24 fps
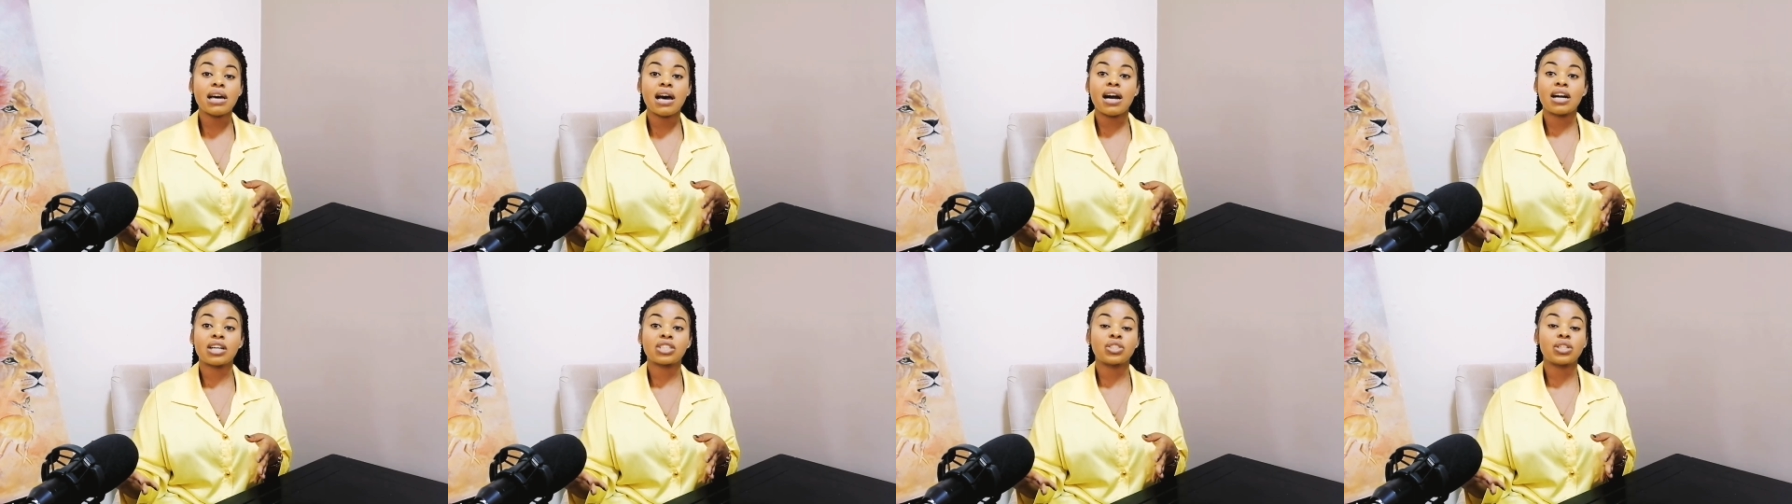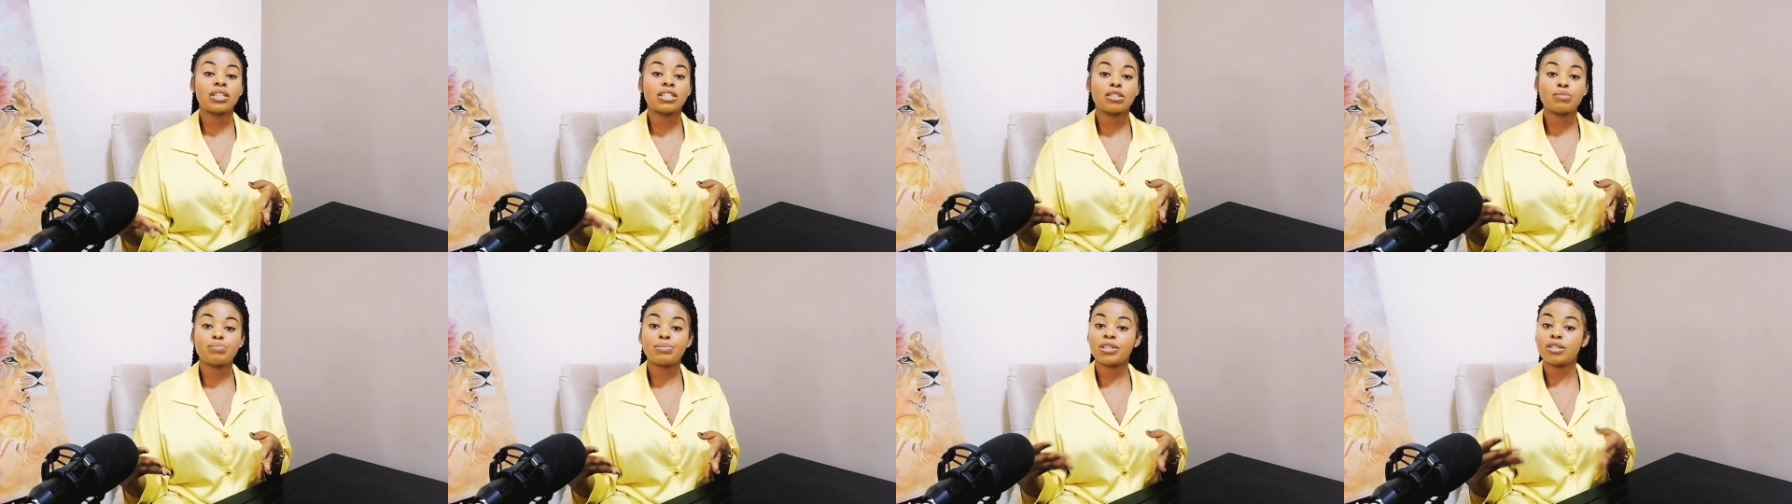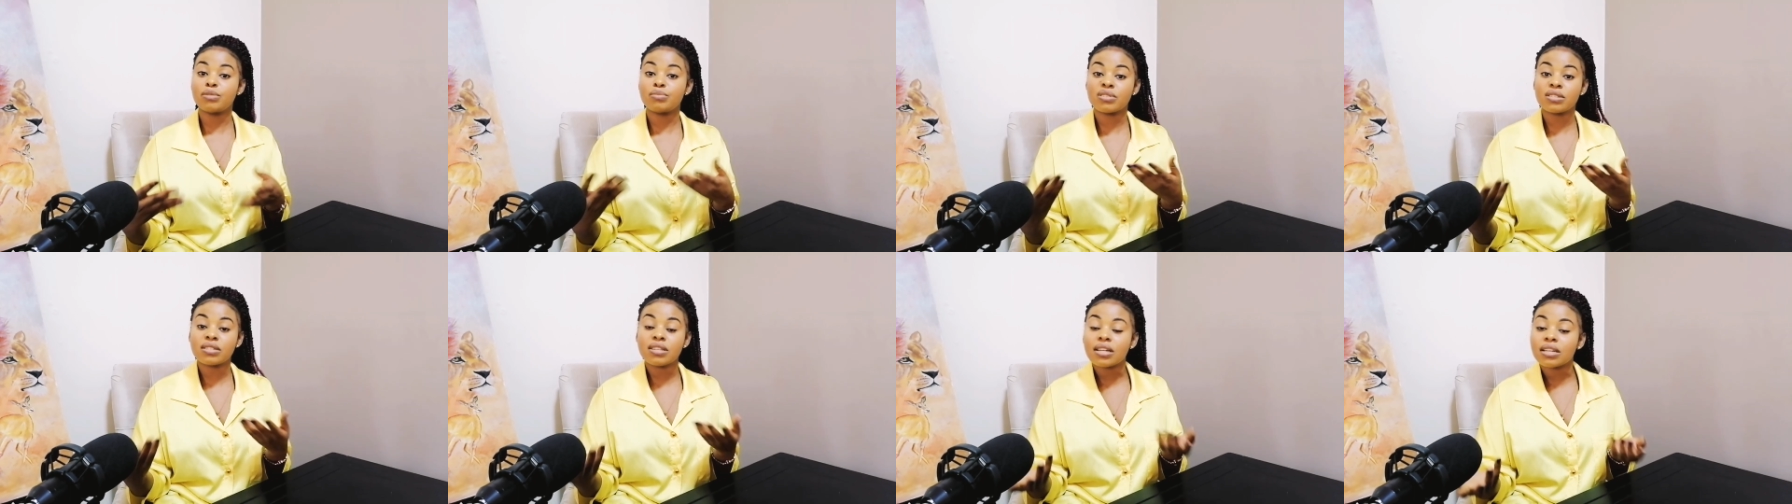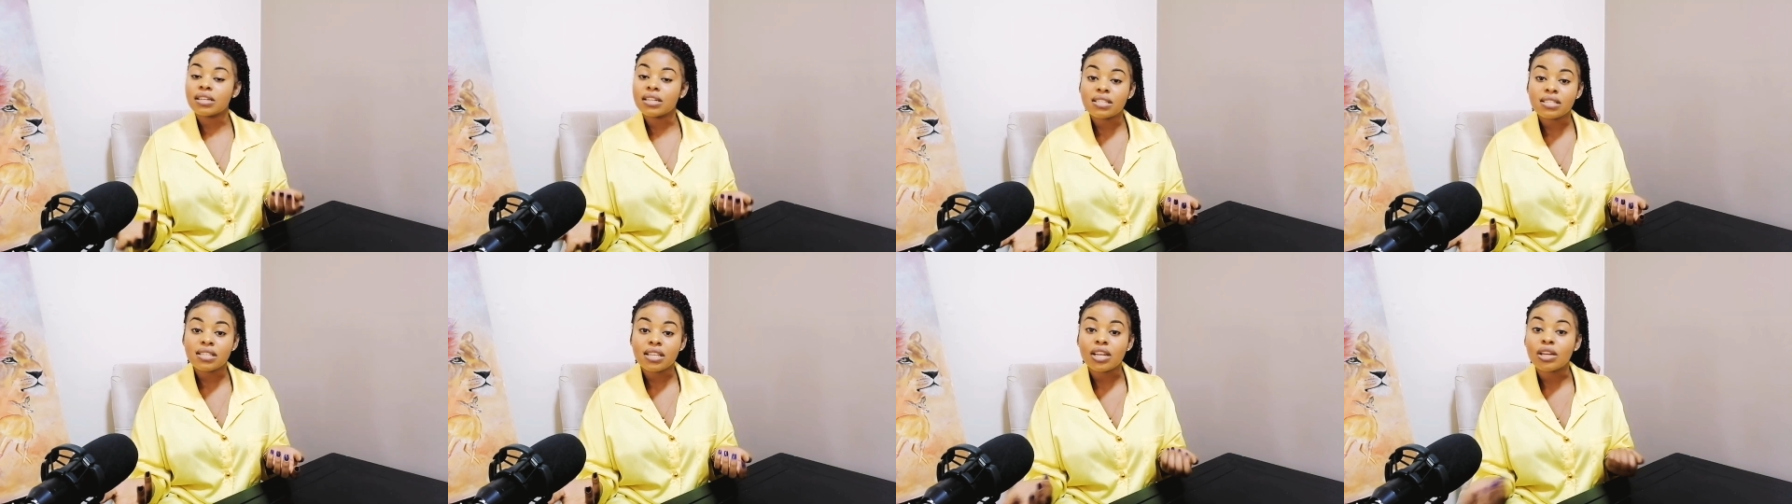actually made me
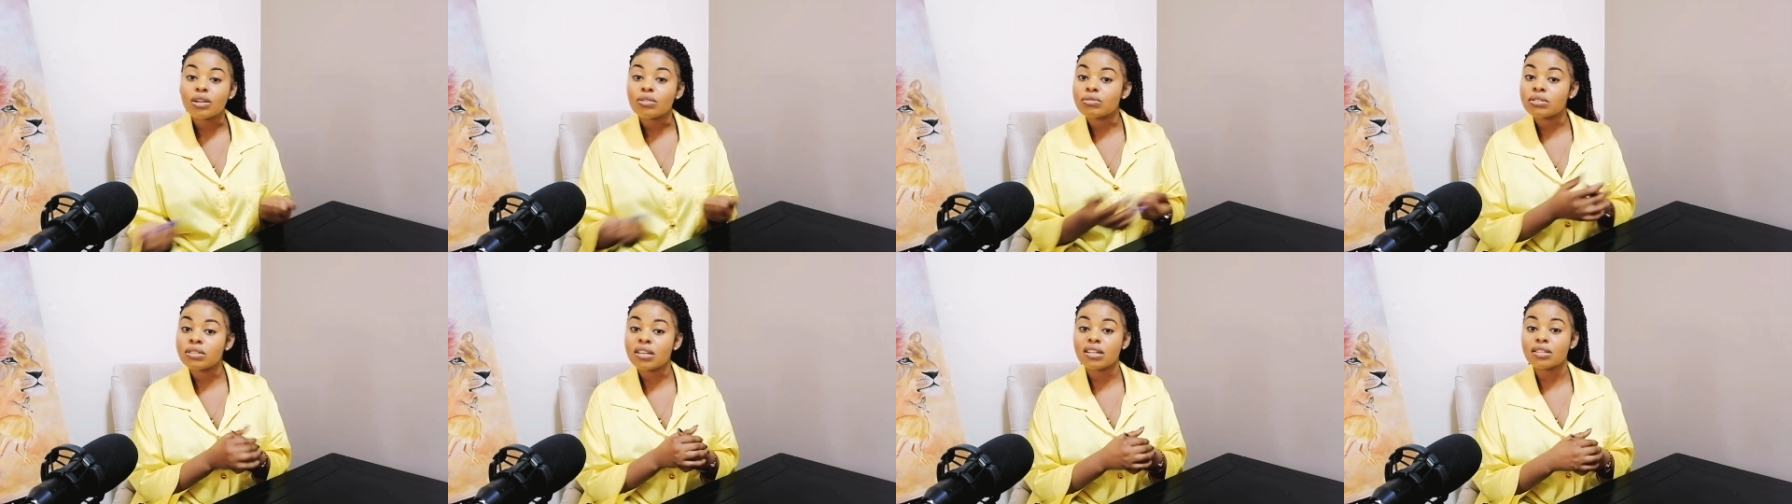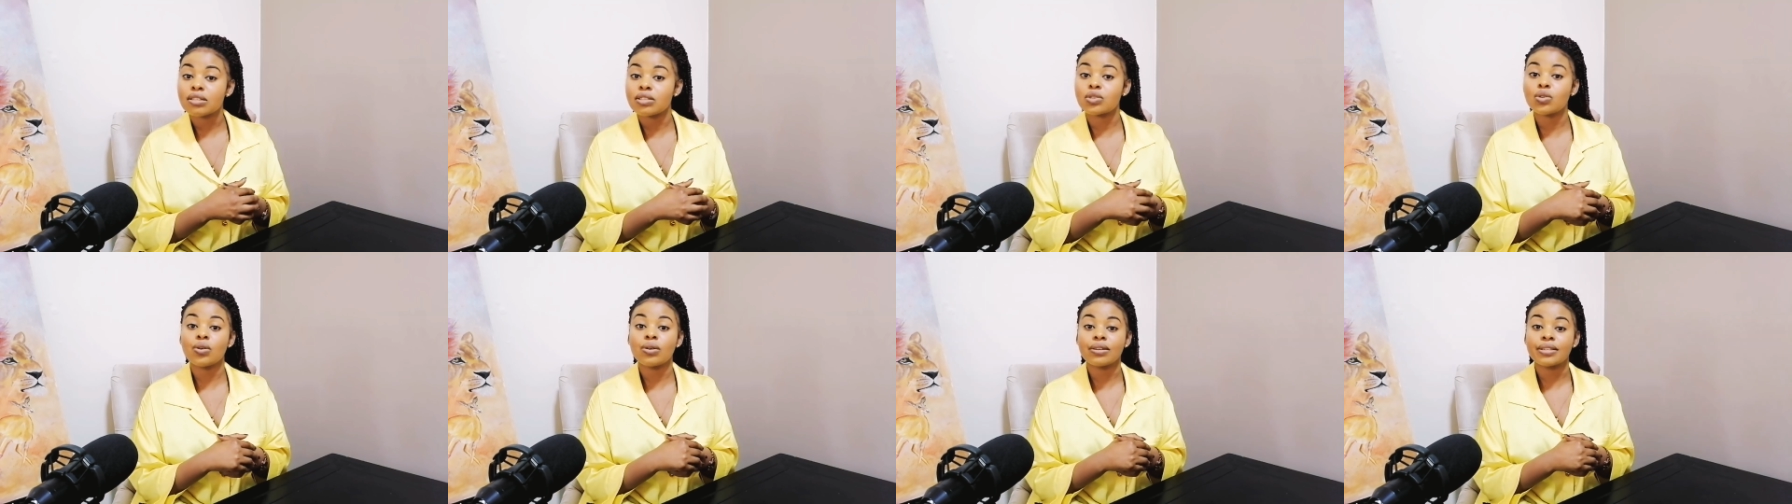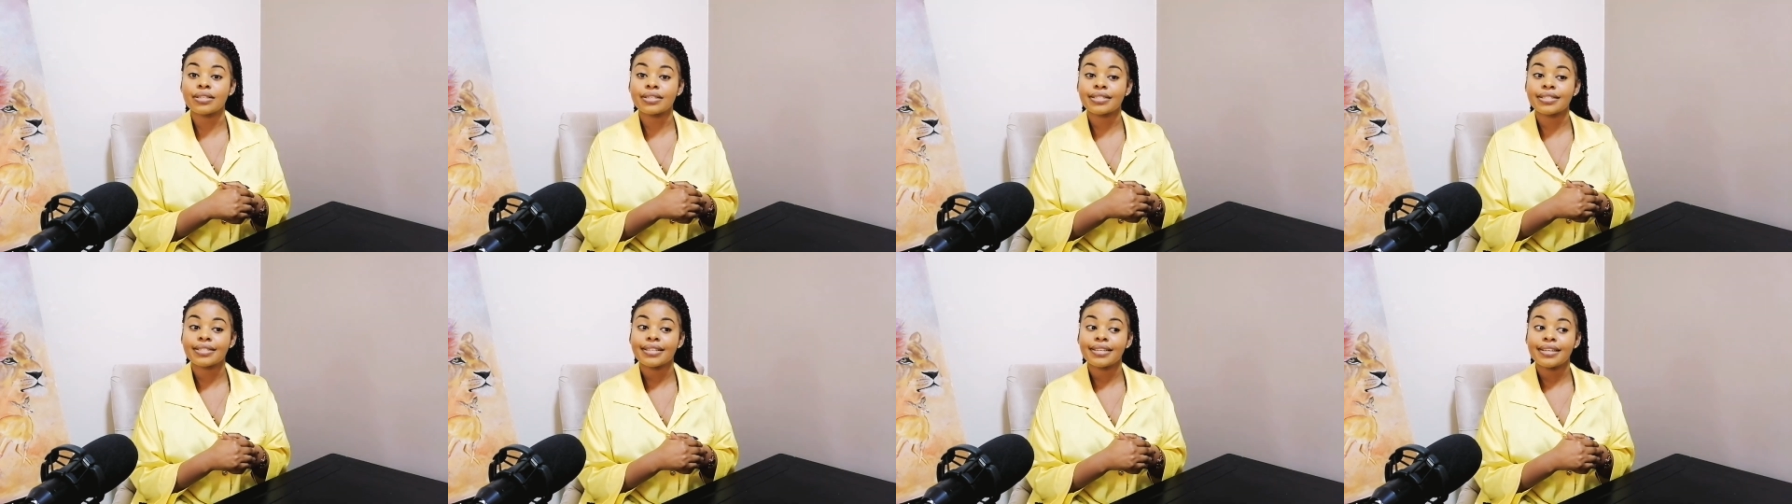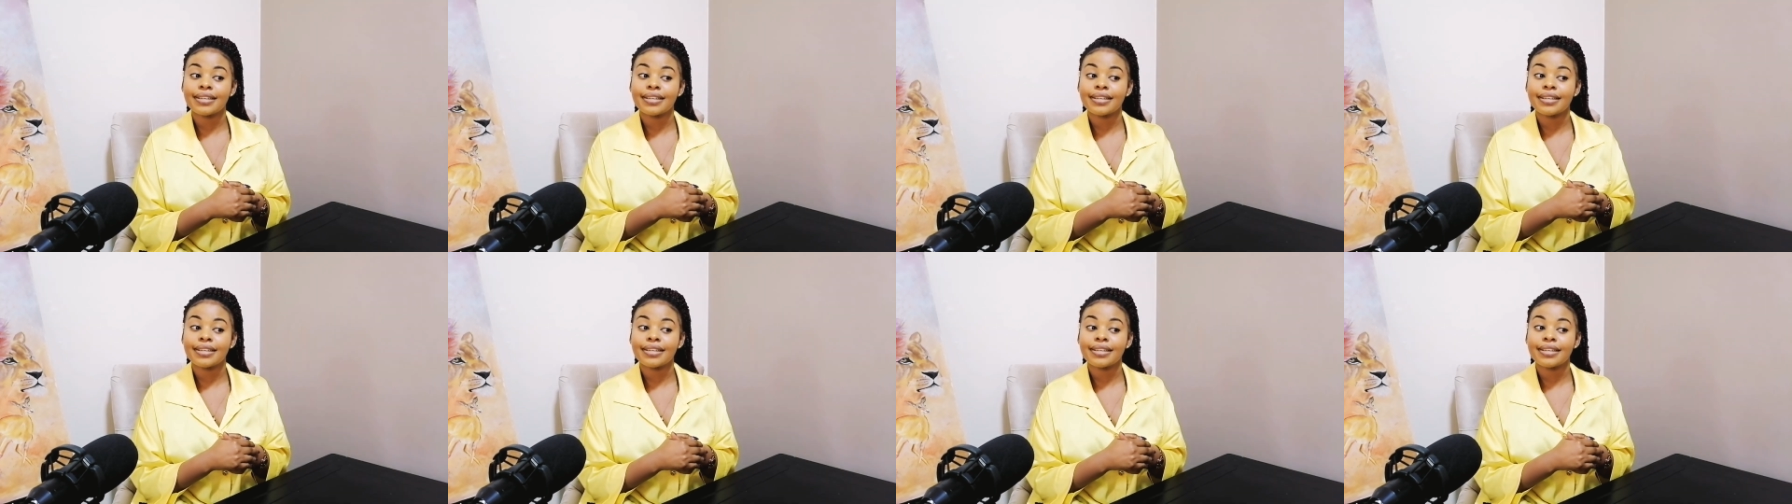start listening to sad songs